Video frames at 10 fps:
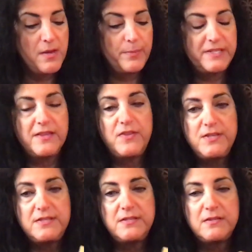But
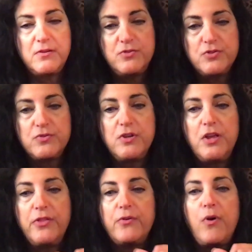this is under
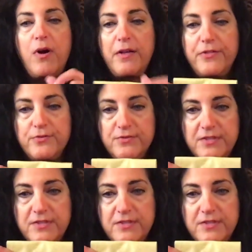their authors.